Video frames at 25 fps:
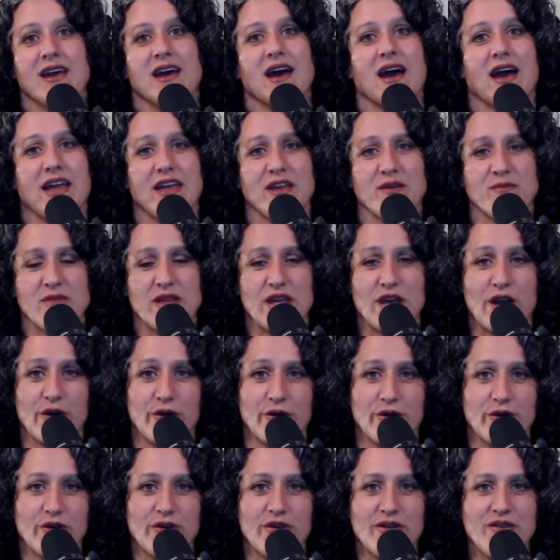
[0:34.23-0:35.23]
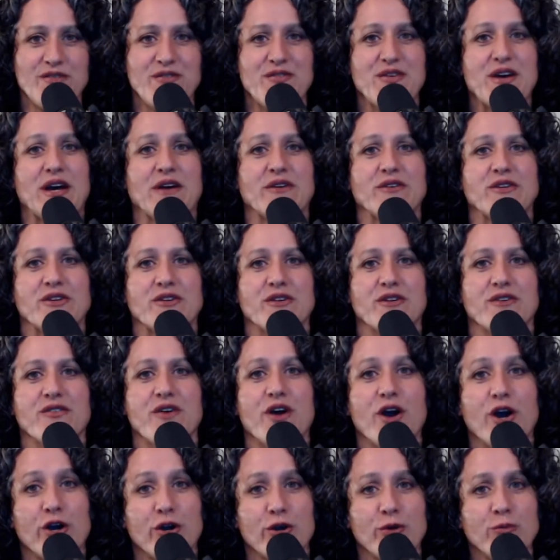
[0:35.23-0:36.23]
I am the owner and founder of
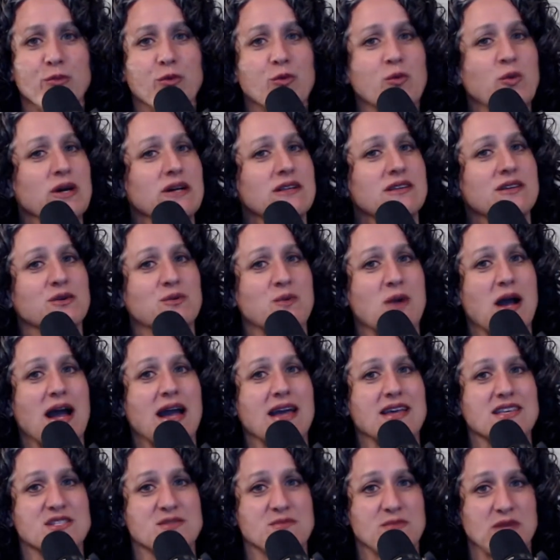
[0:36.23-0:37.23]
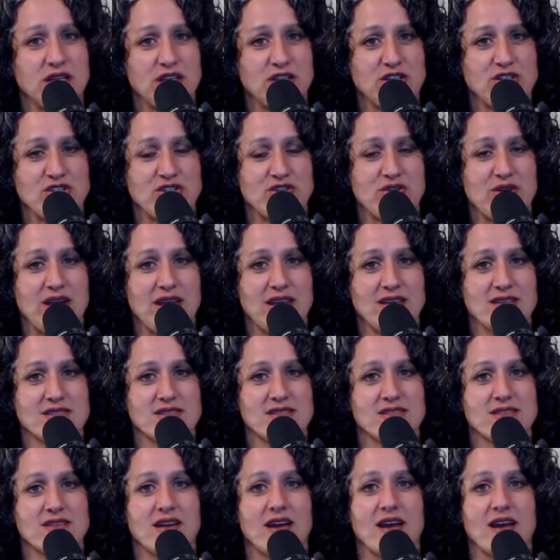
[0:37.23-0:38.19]
Hope Will Arise Ministries.